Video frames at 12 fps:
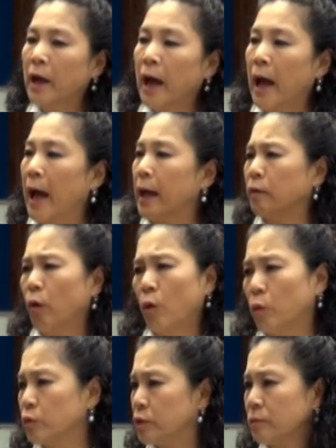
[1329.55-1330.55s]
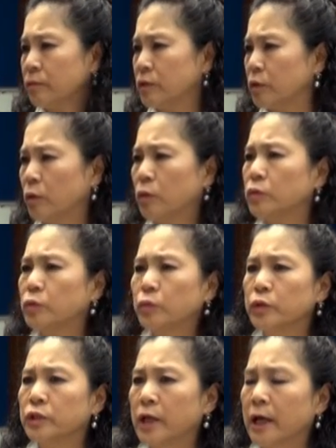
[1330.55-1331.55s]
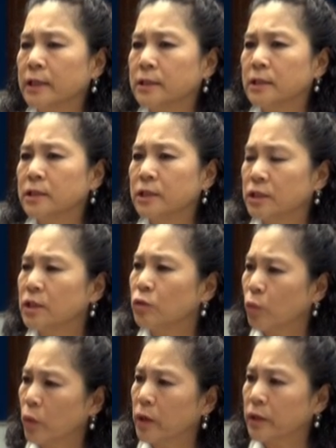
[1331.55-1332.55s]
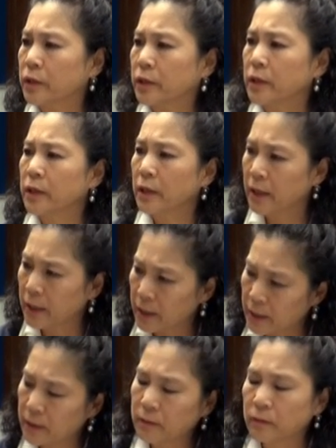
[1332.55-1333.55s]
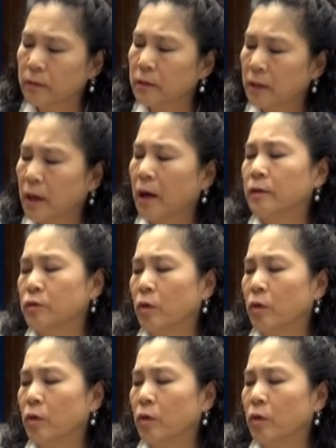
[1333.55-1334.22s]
and all 17 goals which has the decent work in the heart